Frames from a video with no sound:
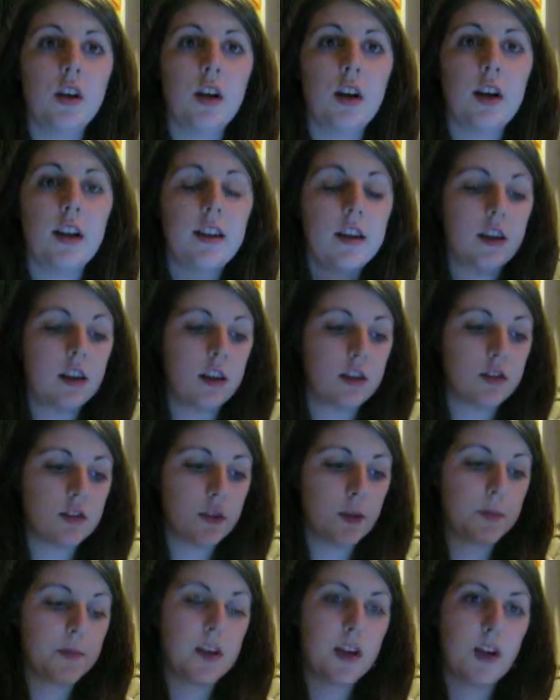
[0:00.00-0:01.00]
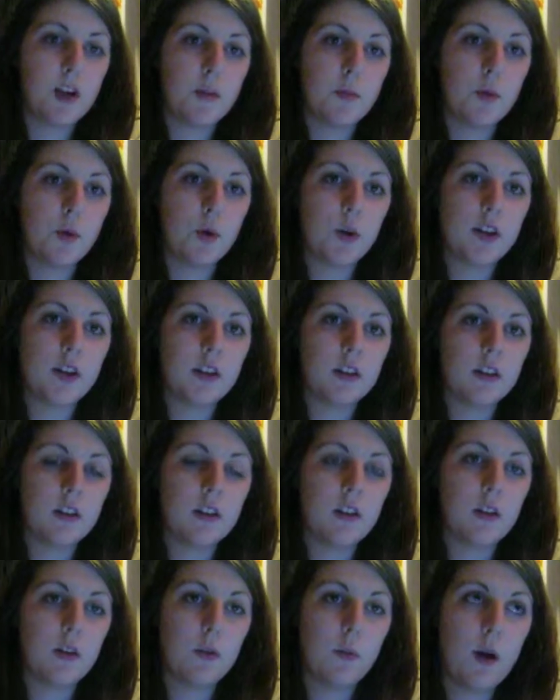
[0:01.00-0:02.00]
and then I stopped it at a point
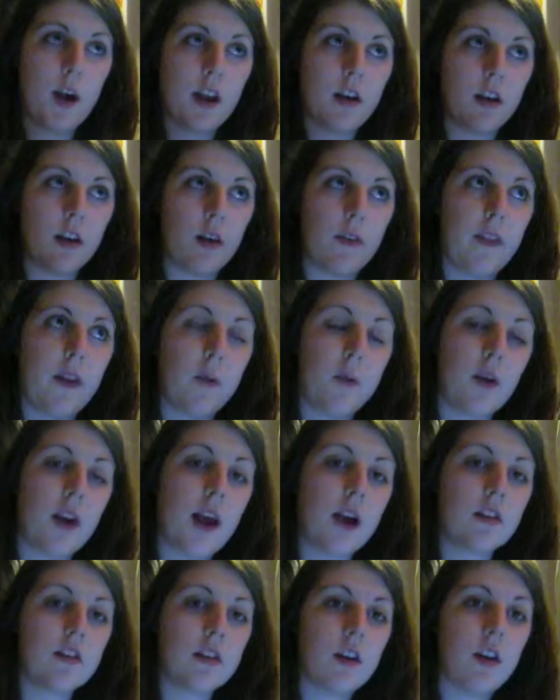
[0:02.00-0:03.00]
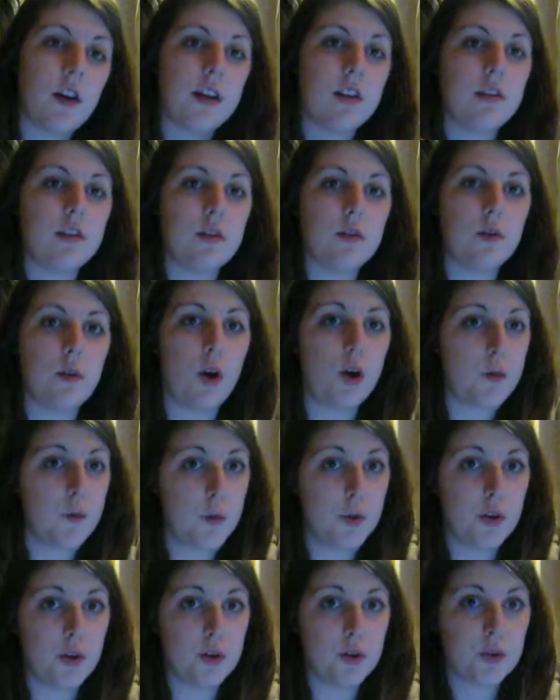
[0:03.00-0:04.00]
when I then went outside to
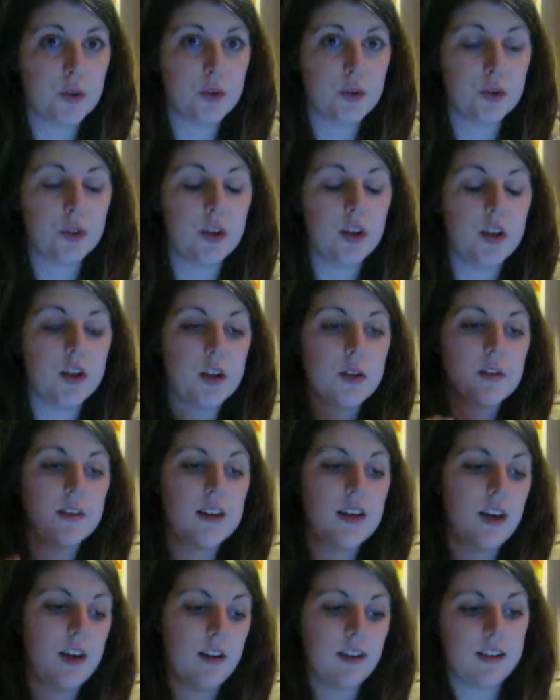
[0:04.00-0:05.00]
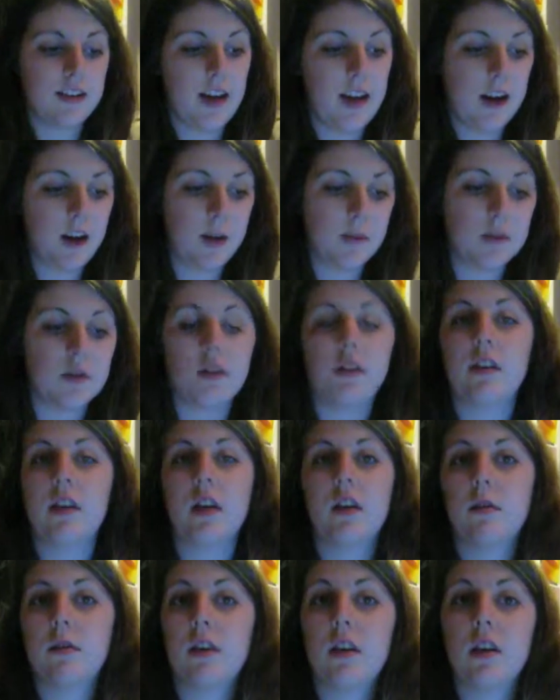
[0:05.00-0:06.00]
open the door, and you see her saying, "I'm sorry,
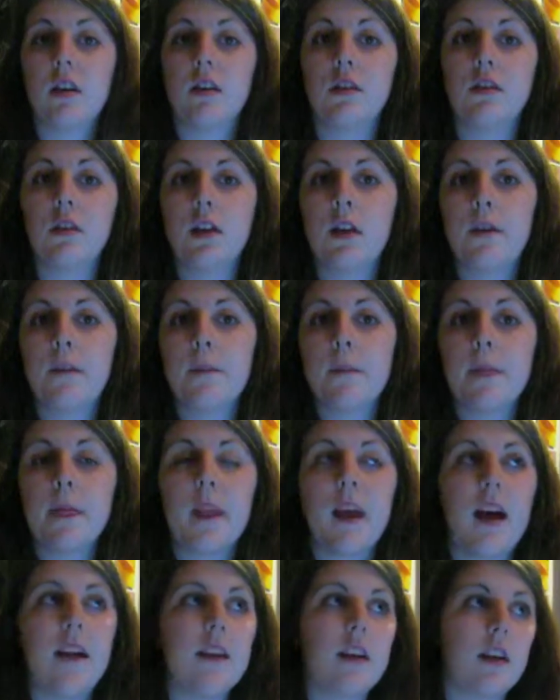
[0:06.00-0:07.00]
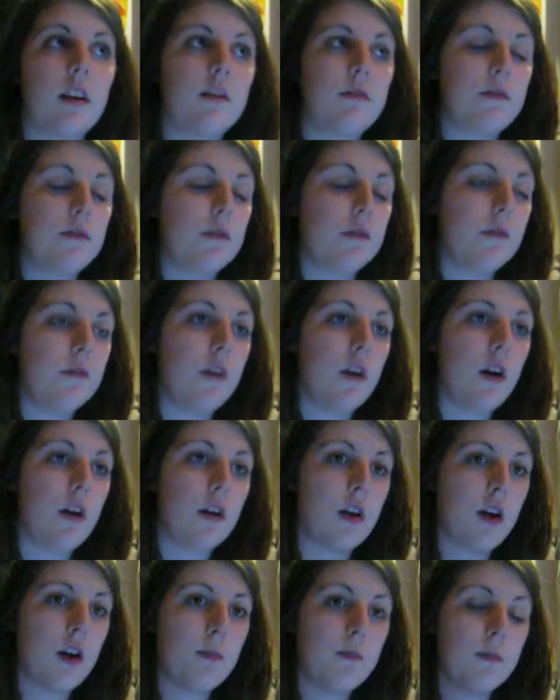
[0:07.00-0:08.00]
who are you?" And then
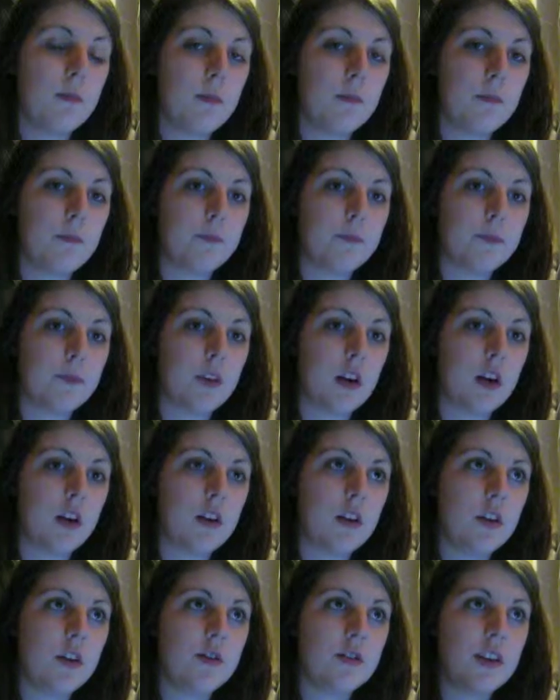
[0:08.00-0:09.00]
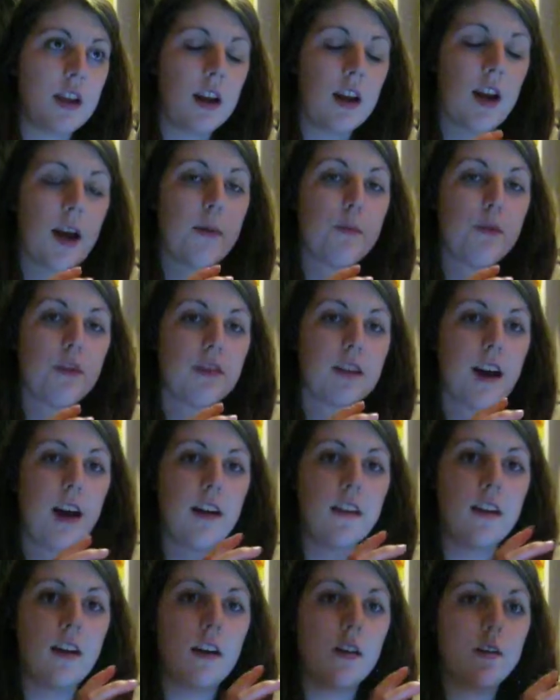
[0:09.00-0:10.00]
I used a camera as
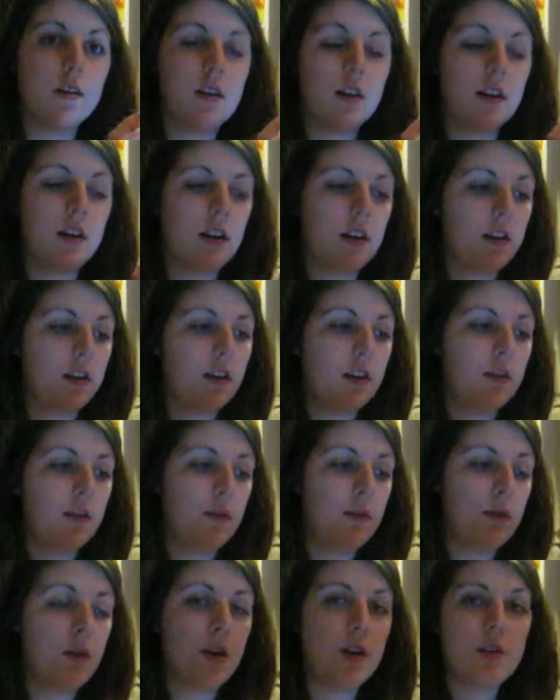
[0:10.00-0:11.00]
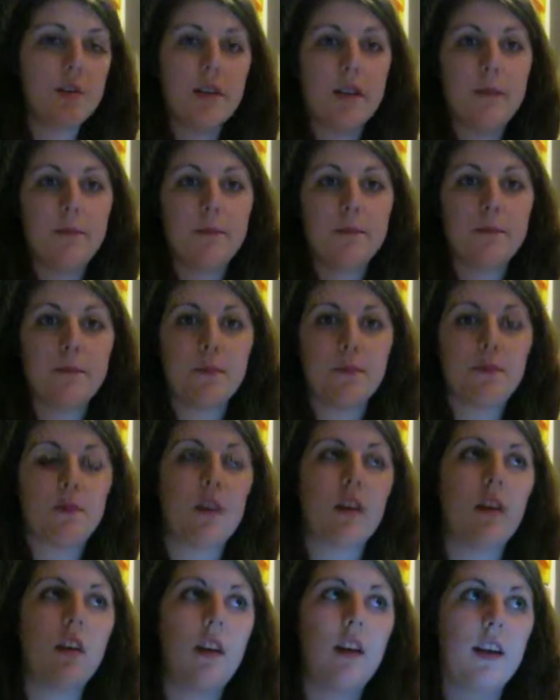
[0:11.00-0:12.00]
handheld and followed him
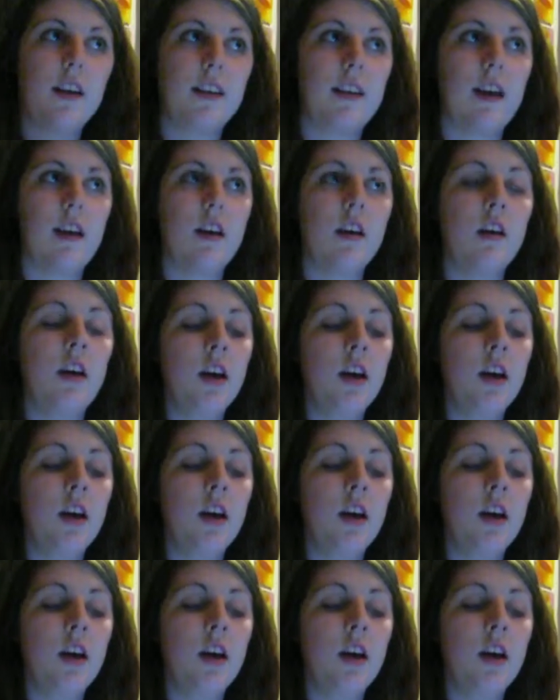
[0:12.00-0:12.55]
like that